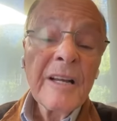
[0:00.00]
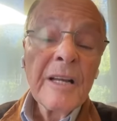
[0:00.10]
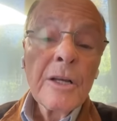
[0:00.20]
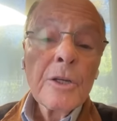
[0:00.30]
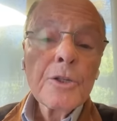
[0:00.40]

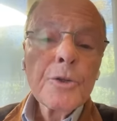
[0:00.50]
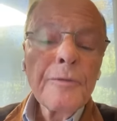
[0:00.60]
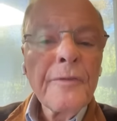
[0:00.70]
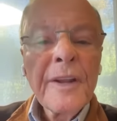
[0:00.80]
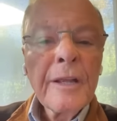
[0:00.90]
Why?
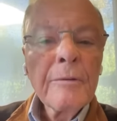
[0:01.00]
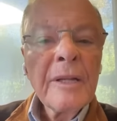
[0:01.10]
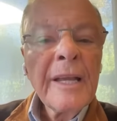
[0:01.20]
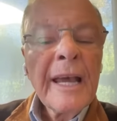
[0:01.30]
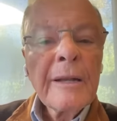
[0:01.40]

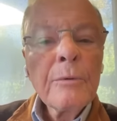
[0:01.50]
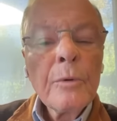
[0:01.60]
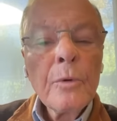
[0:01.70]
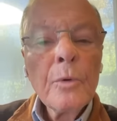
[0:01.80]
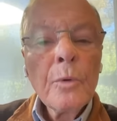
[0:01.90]
Because
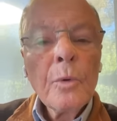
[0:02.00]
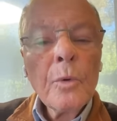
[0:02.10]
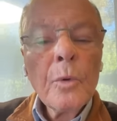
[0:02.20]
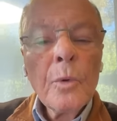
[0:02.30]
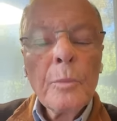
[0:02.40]
his
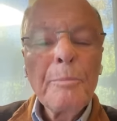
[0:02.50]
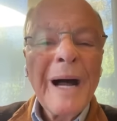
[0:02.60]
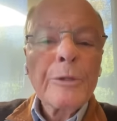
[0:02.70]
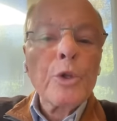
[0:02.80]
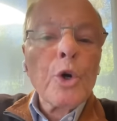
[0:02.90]
soul
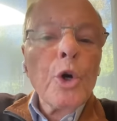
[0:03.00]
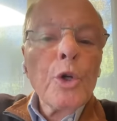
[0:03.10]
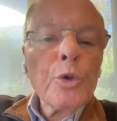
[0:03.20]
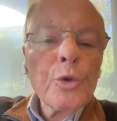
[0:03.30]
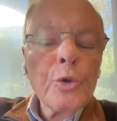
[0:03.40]
was
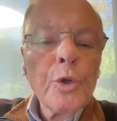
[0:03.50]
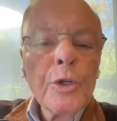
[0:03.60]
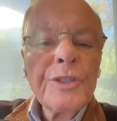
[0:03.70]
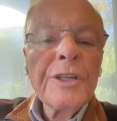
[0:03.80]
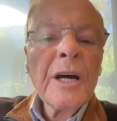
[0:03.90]
suffering.